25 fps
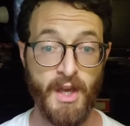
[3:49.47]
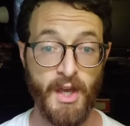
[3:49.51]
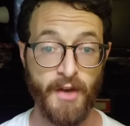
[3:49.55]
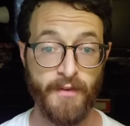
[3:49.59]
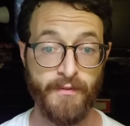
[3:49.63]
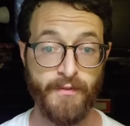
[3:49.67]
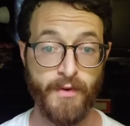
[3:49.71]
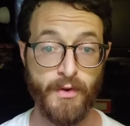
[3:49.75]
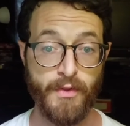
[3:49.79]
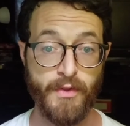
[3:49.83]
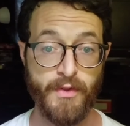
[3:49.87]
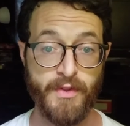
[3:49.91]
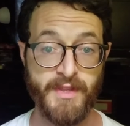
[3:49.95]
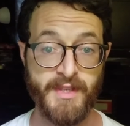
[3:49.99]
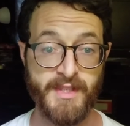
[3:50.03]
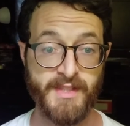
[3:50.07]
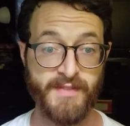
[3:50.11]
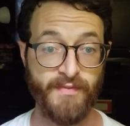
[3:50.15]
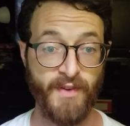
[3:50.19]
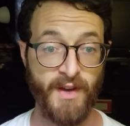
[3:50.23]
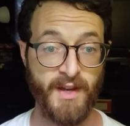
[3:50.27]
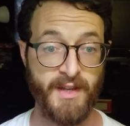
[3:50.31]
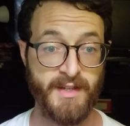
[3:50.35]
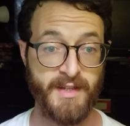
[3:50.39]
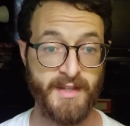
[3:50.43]
Further, these
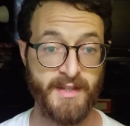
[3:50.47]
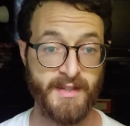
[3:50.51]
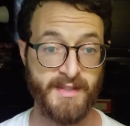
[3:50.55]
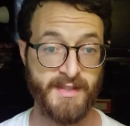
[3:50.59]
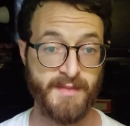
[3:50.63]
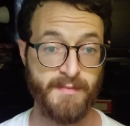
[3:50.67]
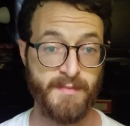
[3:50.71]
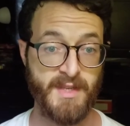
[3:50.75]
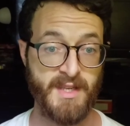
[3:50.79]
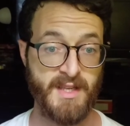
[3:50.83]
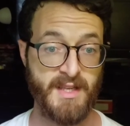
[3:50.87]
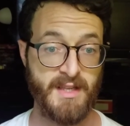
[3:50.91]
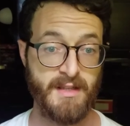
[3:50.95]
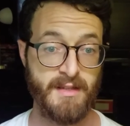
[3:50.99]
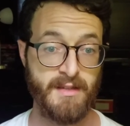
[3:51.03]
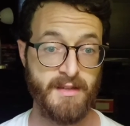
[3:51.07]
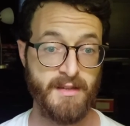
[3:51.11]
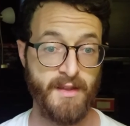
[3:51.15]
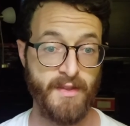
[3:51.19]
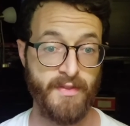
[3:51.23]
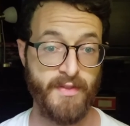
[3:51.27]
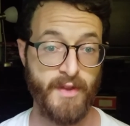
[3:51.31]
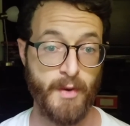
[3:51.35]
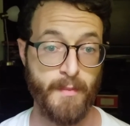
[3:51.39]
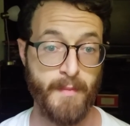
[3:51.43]
findings mean
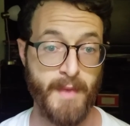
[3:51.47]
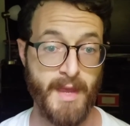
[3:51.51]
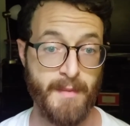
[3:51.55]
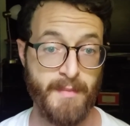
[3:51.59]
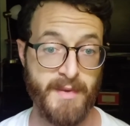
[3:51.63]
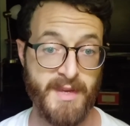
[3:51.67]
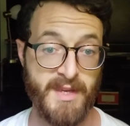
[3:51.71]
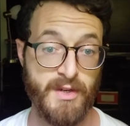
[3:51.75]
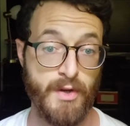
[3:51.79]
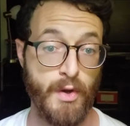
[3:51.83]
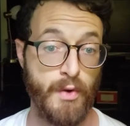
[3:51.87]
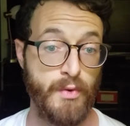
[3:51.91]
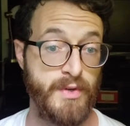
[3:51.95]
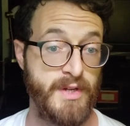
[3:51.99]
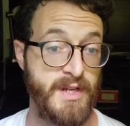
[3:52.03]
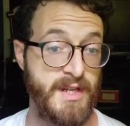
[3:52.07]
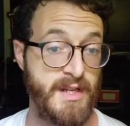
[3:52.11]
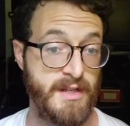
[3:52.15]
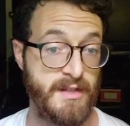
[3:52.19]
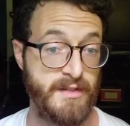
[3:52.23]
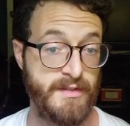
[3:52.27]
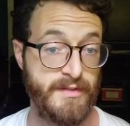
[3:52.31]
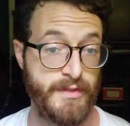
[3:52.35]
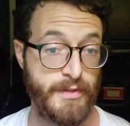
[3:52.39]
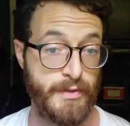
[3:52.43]
there may be no
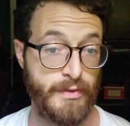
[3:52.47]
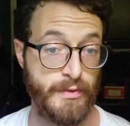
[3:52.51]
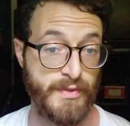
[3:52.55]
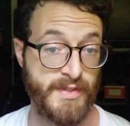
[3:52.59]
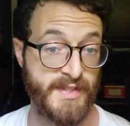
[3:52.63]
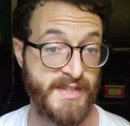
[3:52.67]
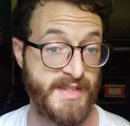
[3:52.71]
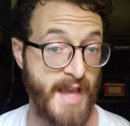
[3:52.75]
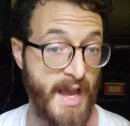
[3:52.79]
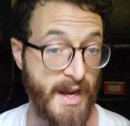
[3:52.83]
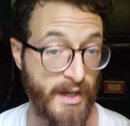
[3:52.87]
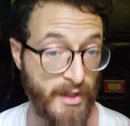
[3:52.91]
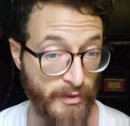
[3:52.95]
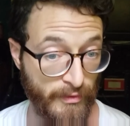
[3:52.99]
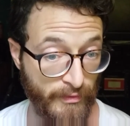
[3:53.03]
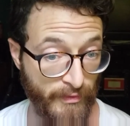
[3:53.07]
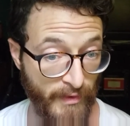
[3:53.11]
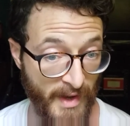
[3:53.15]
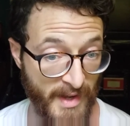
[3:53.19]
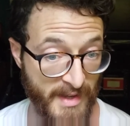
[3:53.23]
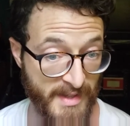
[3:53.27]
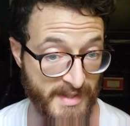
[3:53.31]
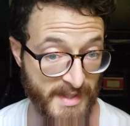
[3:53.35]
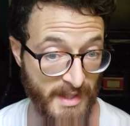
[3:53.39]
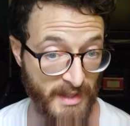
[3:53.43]
need to
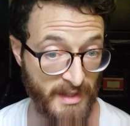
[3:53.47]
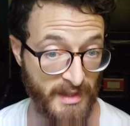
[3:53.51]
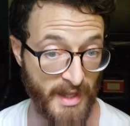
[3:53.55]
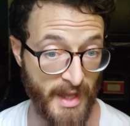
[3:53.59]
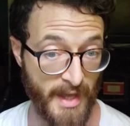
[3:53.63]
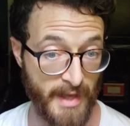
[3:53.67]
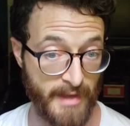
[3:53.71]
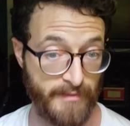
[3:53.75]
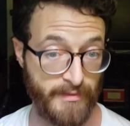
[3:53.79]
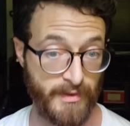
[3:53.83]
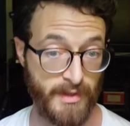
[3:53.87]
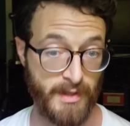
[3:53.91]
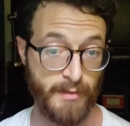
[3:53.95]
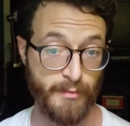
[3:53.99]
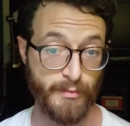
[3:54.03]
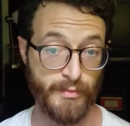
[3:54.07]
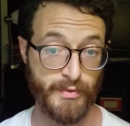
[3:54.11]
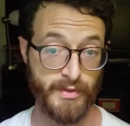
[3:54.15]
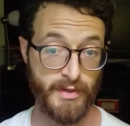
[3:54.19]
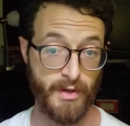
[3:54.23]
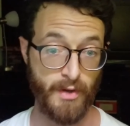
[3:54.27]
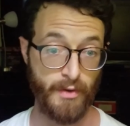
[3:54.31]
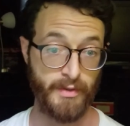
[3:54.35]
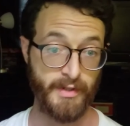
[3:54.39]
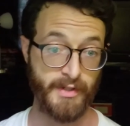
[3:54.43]
sacrifice a live
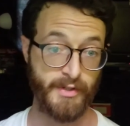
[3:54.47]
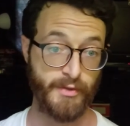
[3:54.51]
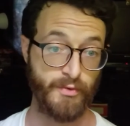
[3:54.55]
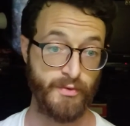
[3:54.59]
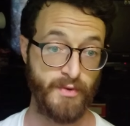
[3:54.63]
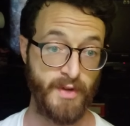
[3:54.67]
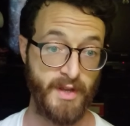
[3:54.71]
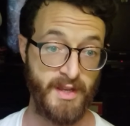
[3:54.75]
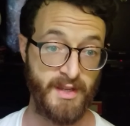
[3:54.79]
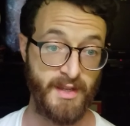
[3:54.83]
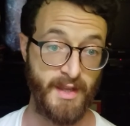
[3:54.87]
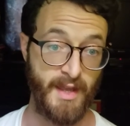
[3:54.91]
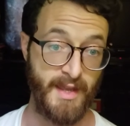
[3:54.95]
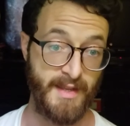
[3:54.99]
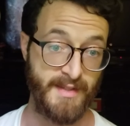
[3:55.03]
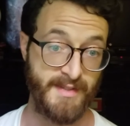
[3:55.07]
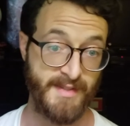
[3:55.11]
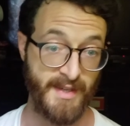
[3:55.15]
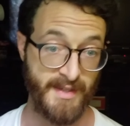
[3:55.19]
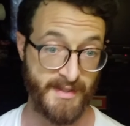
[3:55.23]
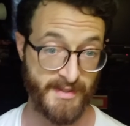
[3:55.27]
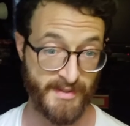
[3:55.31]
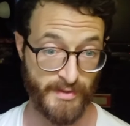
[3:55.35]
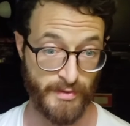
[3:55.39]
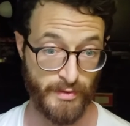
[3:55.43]
embryo to create a
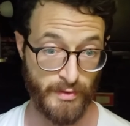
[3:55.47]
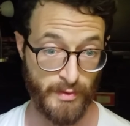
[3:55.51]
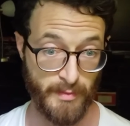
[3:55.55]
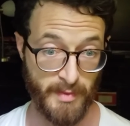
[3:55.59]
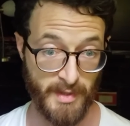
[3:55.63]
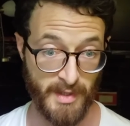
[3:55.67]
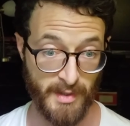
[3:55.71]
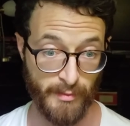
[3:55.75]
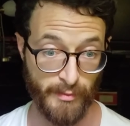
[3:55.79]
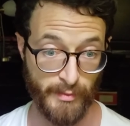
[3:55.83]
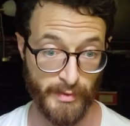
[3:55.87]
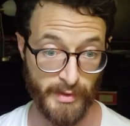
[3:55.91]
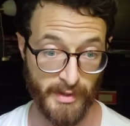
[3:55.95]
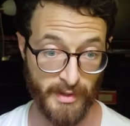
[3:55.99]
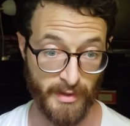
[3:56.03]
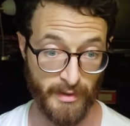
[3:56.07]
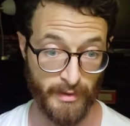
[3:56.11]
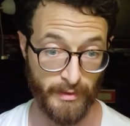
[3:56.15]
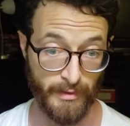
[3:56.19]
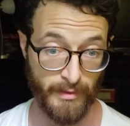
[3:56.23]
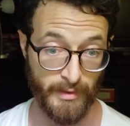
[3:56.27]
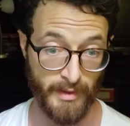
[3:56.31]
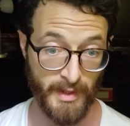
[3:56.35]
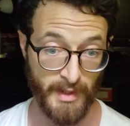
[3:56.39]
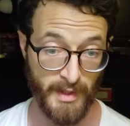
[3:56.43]
test tube
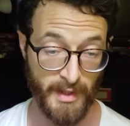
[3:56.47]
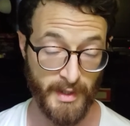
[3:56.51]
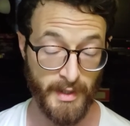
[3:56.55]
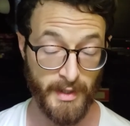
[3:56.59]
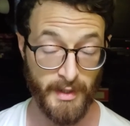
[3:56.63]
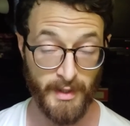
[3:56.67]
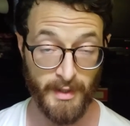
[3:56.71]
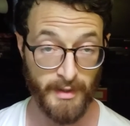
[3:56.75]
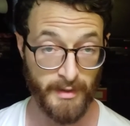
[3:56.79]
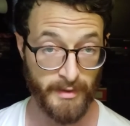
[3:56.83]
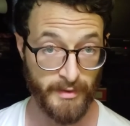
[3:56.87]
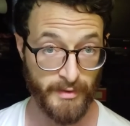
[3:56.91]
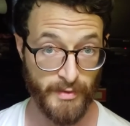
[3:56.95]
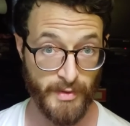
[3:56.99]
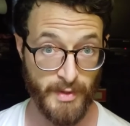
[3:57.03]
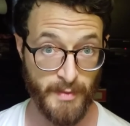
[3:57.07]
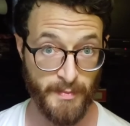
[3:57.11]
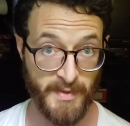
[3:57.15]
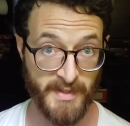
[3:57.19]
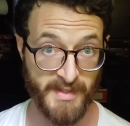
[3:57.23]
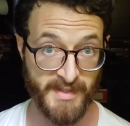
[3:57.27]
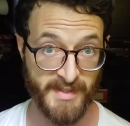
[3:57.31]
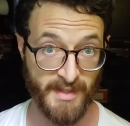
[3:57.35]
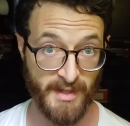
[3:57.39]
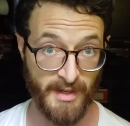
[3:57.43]
embryo.
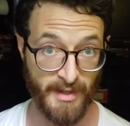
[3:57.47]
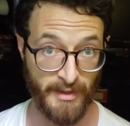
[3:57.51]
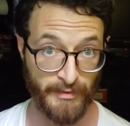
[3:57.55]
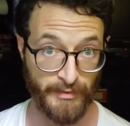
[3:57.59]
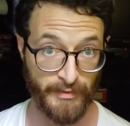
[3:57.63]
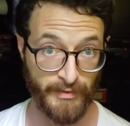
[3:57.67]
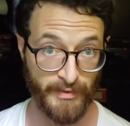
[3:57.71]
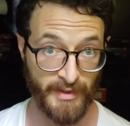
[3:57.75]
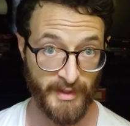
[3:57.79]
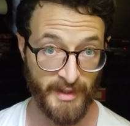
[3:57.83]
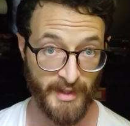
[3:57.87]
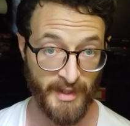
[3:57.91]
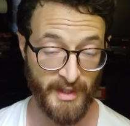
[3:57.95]
Creepy stuff.